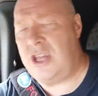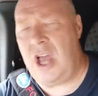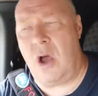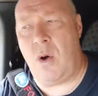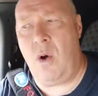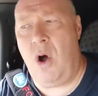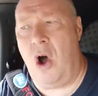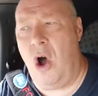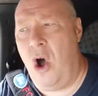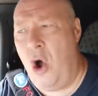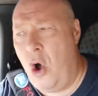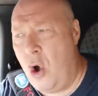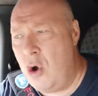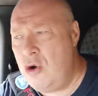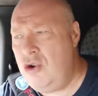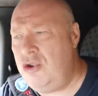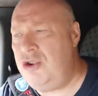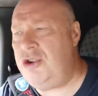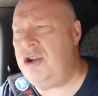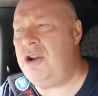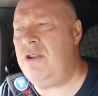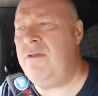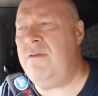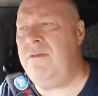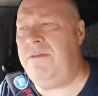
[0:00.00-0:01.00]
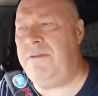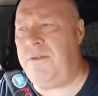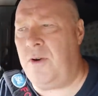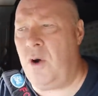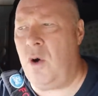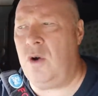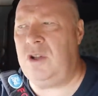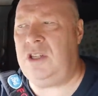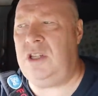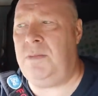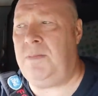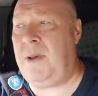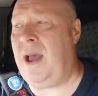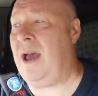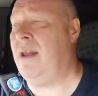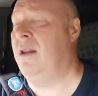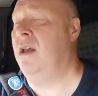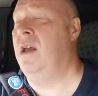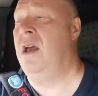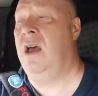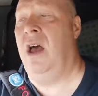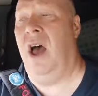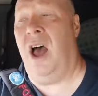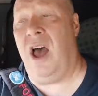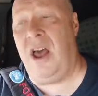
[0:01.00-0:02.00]
So one hundred and forty
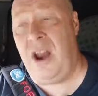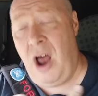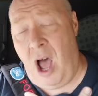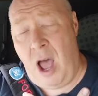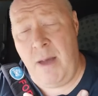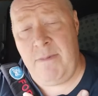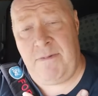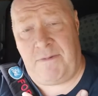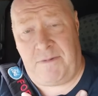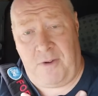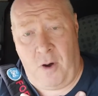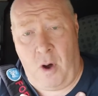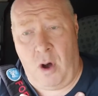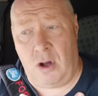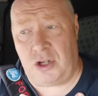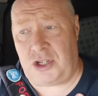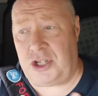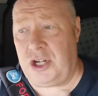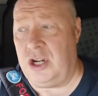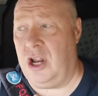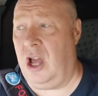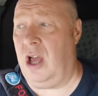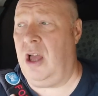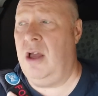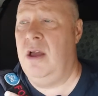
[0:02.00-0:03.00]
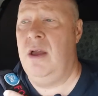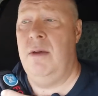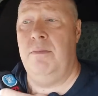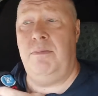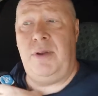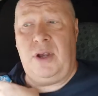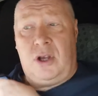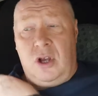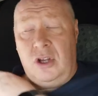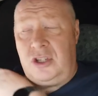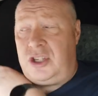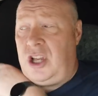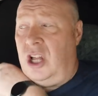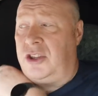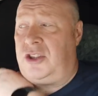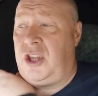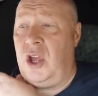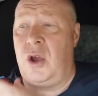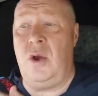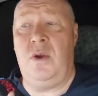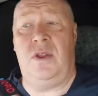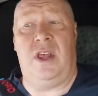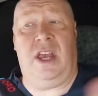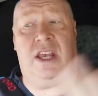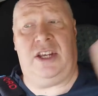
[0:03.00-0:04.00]
pounds. And I'm fortunate because I
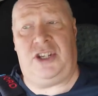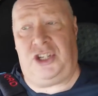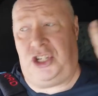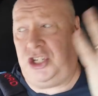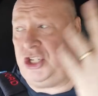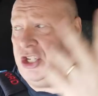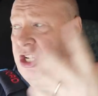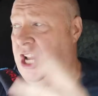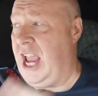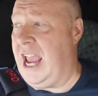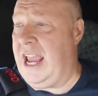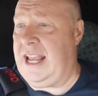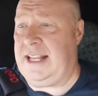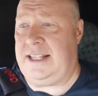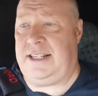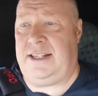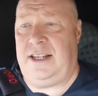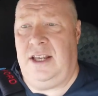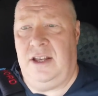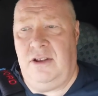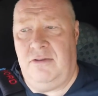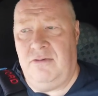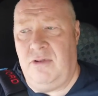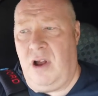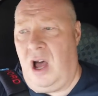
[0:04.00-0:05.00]
do this shit,